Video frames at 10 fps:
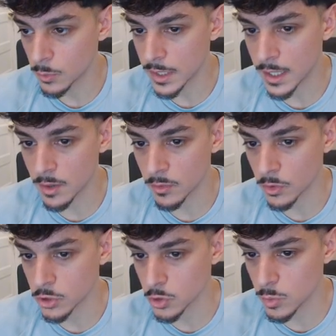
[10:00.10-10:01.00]
We have
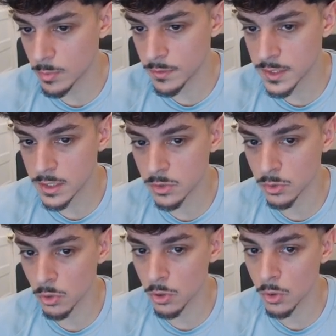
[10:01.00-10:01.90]
a sweep of this
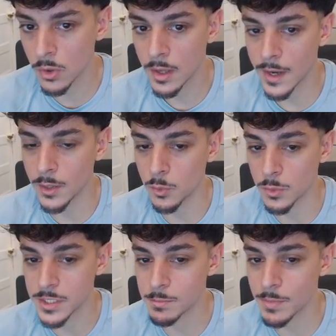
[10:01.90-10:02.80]
internal low and we
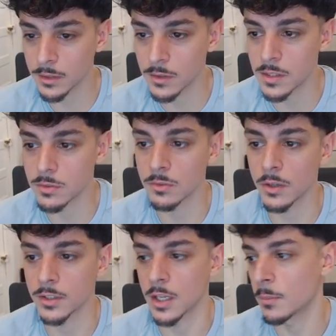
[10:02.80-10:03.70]
respect this fair
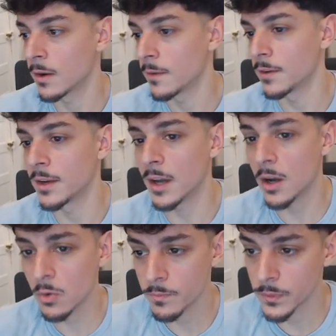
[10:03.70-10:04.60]
value gap.
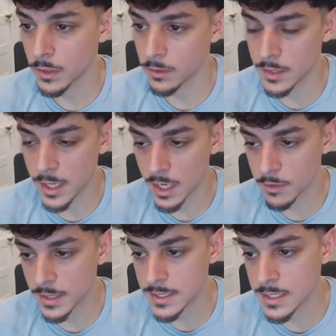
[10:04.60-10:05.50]
Now that I have
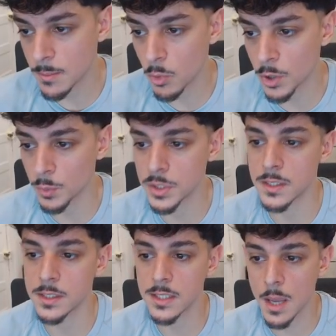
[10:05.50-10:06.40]
my step one, which
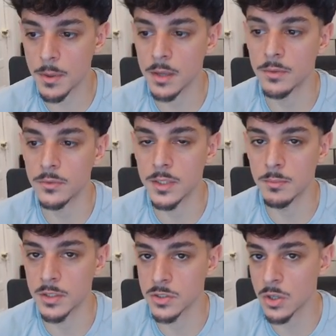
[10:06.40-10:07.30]
is tap a
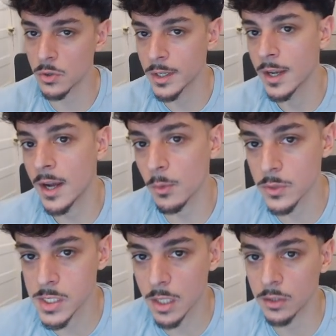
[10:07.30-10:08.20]
15-minute zone, I will
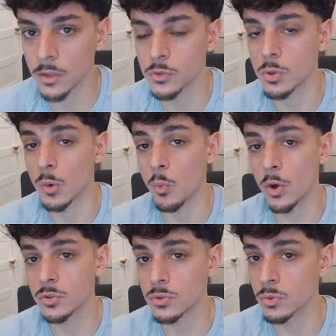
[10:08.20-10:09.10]
scale down to a
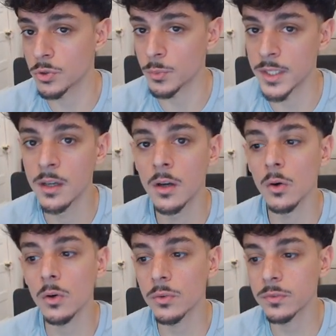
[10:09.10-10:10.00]
1, 2, 3,
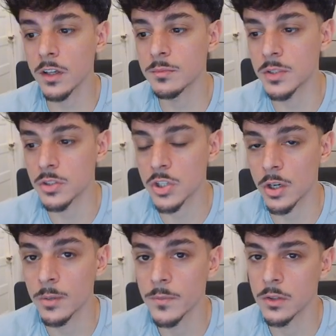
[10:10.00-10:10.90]
or 5-minute
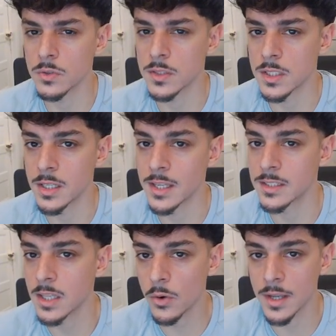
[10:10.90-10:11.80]
chart to see is
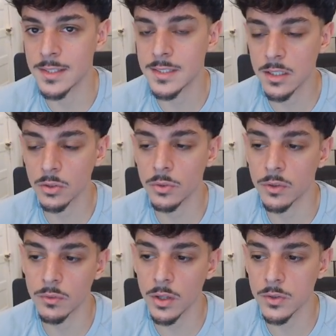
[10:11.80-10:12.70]
there a singular
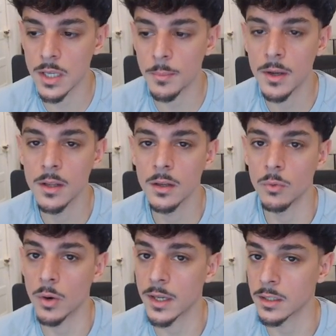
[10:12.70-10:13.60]
fair value gap
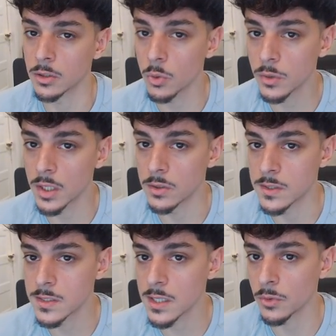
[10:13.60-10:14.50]
where I can locate the
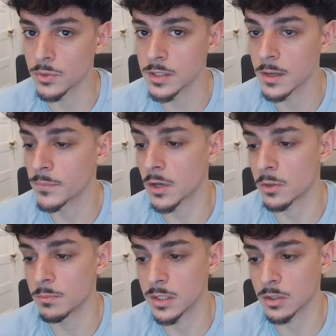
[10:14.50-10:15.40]
sellers that are
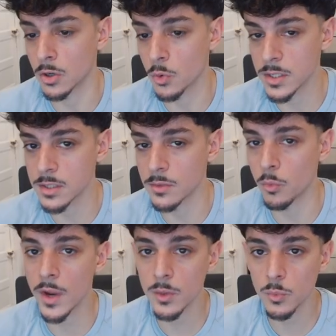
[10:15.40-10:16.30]
being aggressive
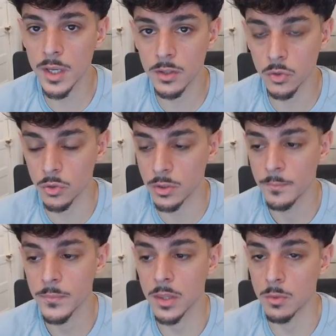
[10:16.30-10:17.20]
when we entered
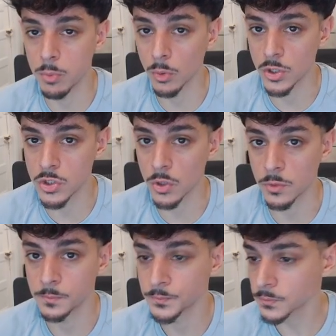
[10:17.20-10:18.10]
the bullish zone.
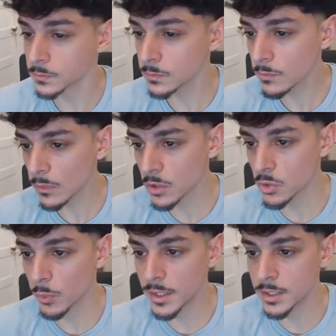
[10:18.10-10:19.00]
So
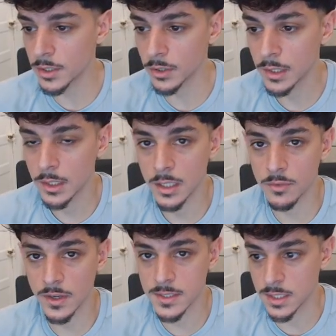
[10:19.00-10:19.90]
right here,
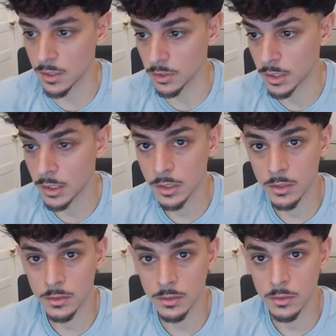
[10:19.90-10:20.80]
if I scale
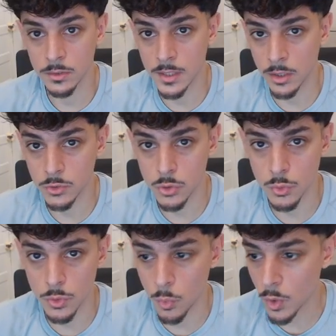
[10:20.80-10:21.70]
down to
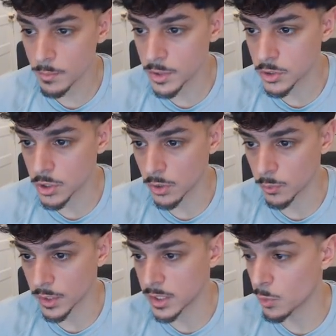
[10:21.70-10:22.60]
the 1-minute chart
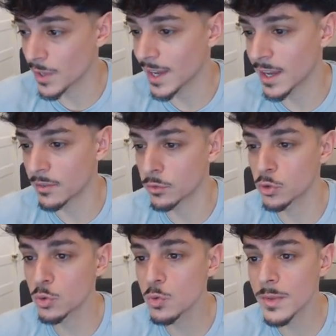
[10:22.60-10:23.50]
right here, we have
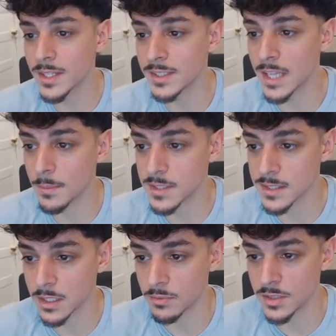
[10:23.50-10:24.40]
too many gaps
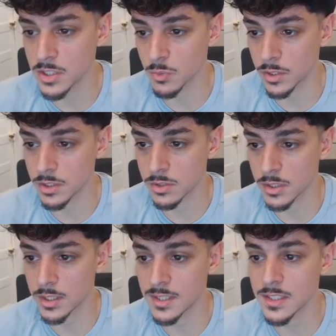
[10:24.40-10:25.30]
inside of this range.
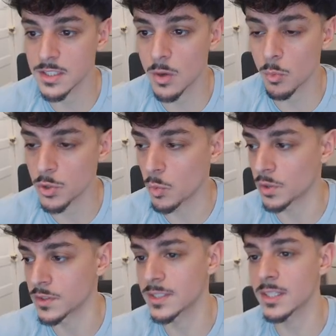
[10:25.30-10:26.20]
Okay, this is not what you
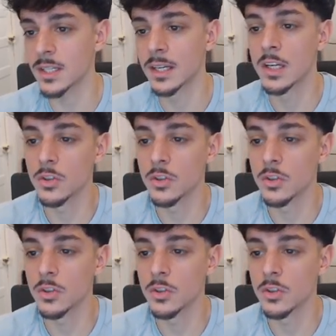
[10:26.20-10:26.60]
want to see.